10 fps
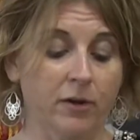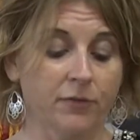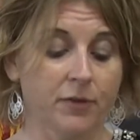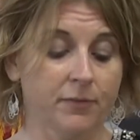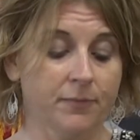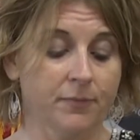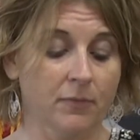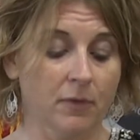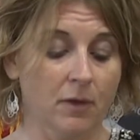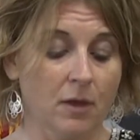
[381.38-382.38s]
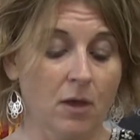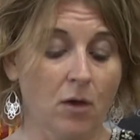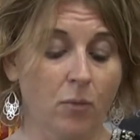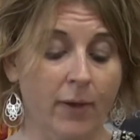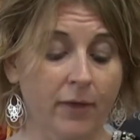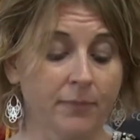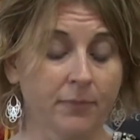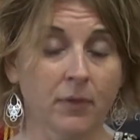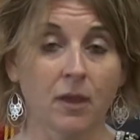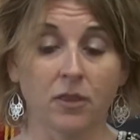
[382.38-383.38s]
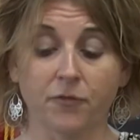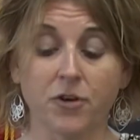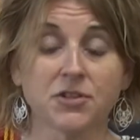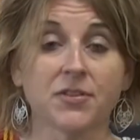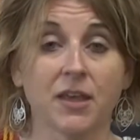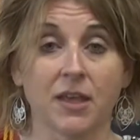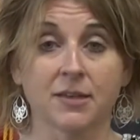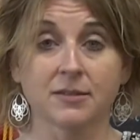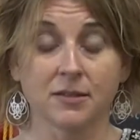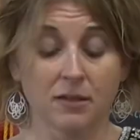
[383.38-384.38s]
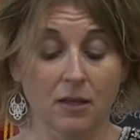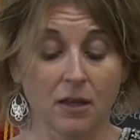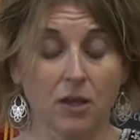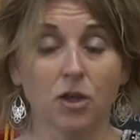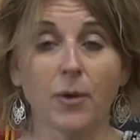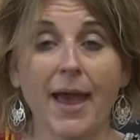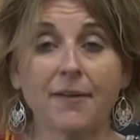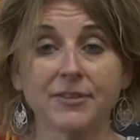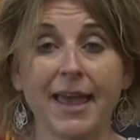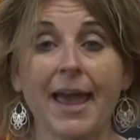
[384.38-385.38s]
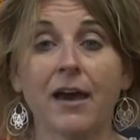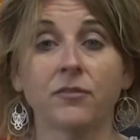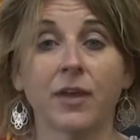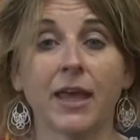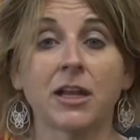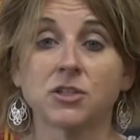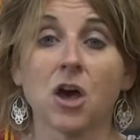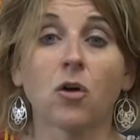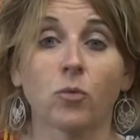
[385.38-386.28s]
of? Well, the first thing is you have to have an adult